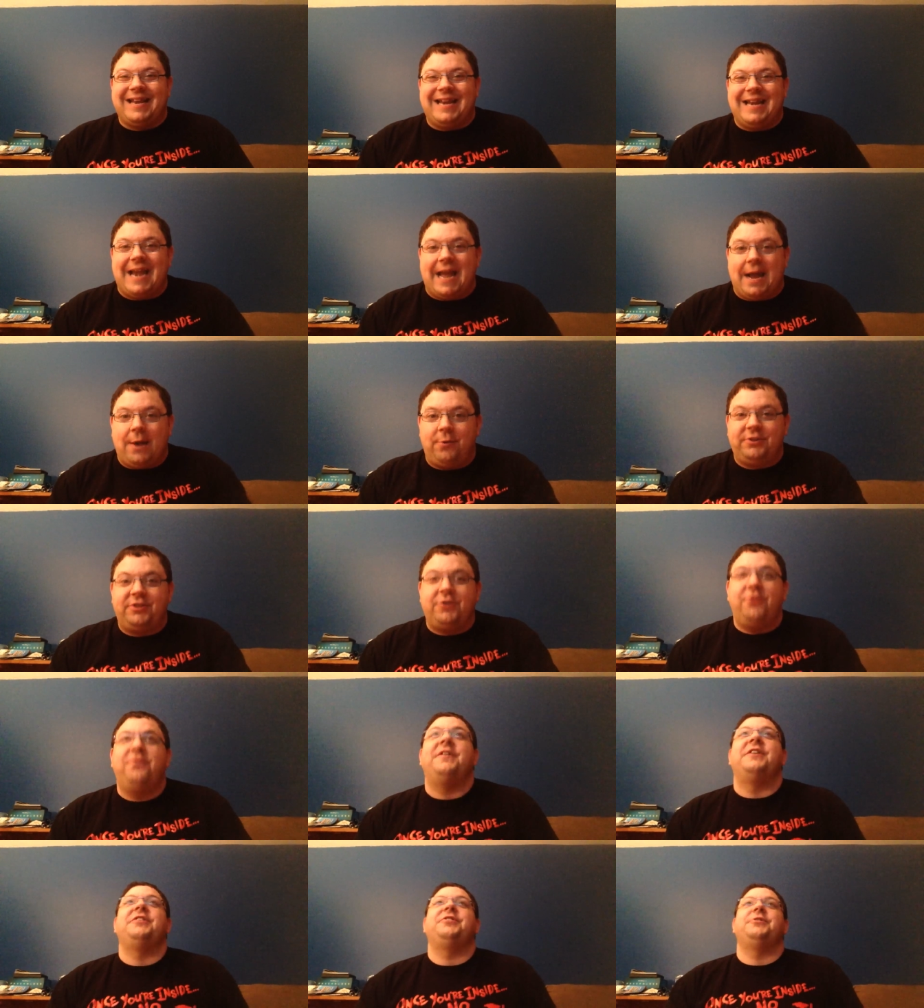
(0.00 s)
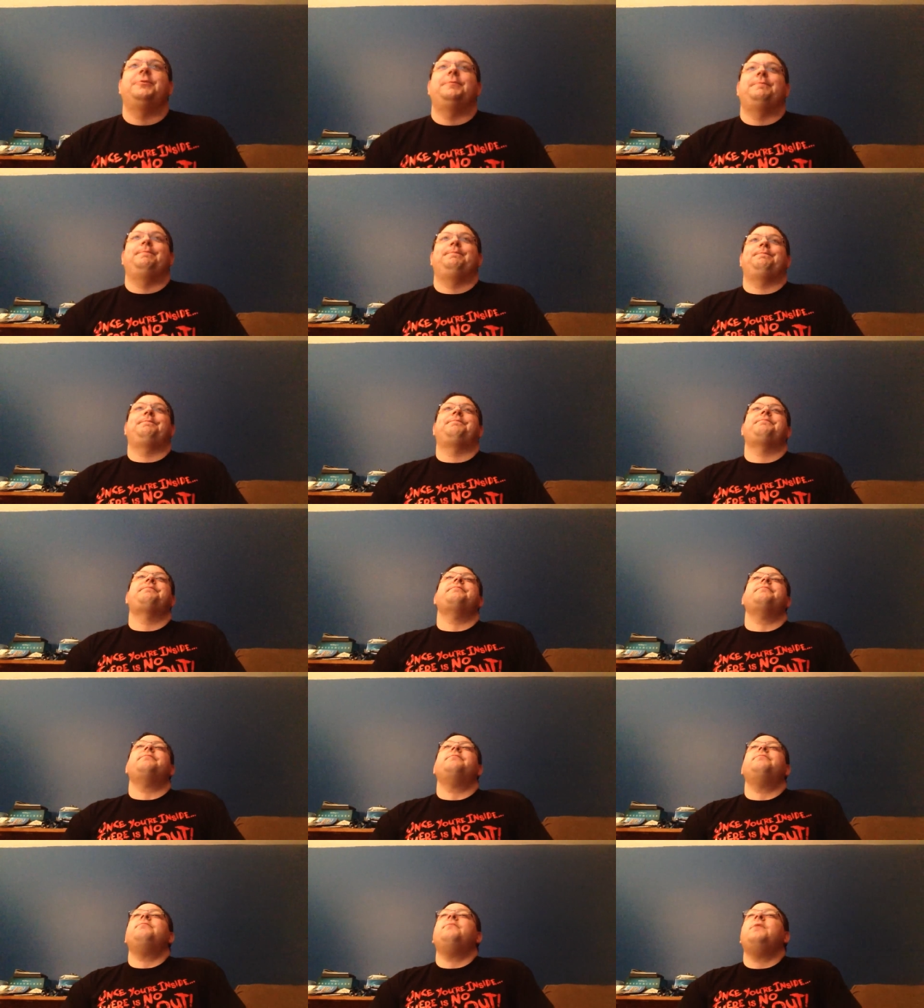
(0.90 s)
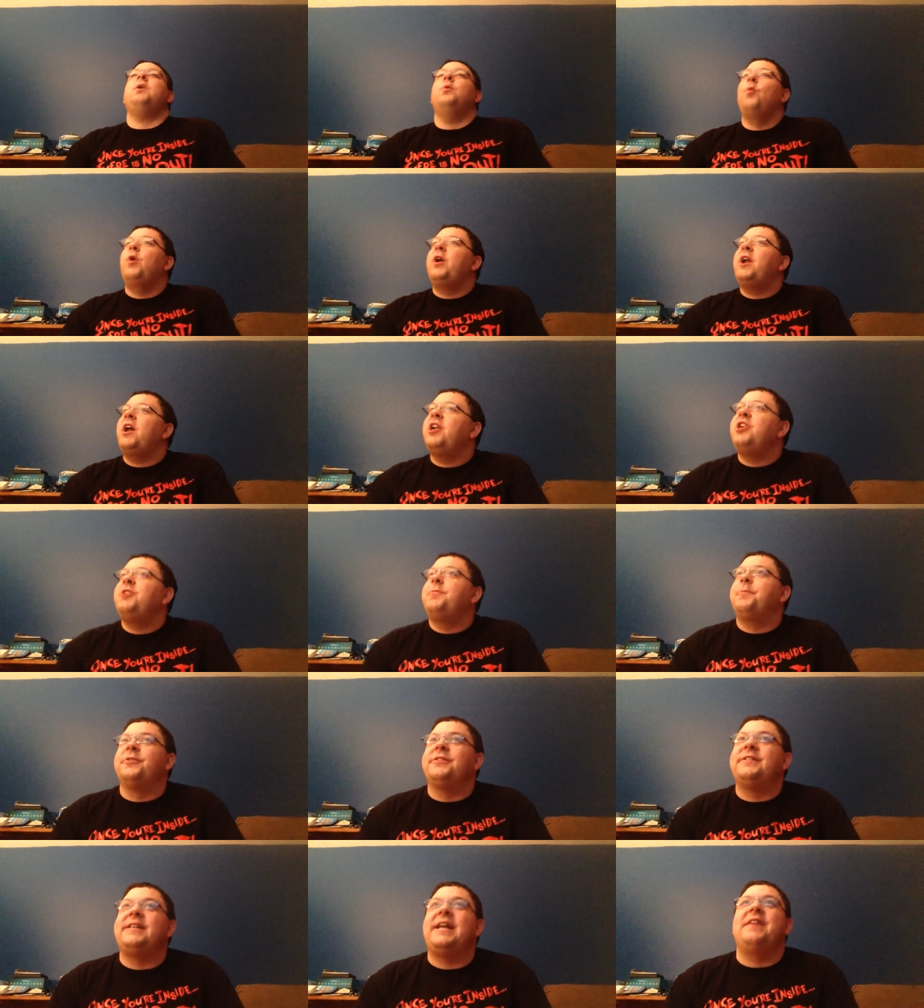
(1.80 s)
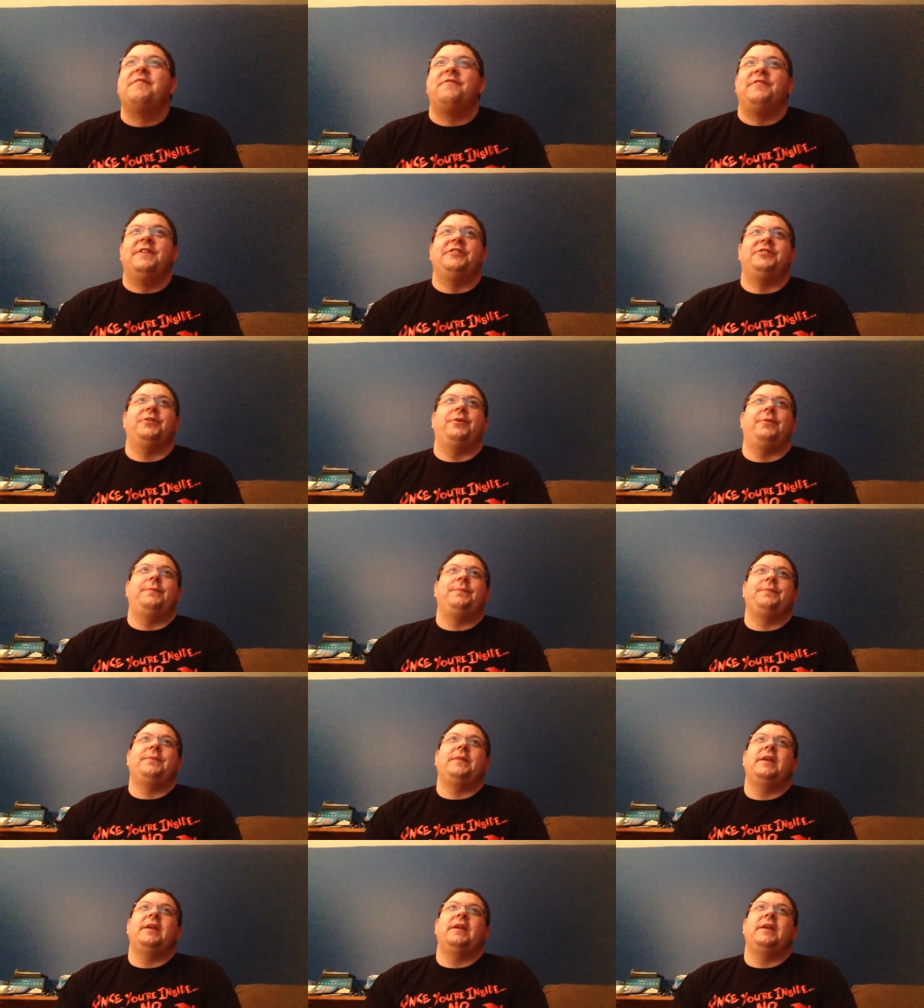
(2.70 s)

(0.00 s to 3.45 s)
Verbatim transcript: Now it's official. 100% official.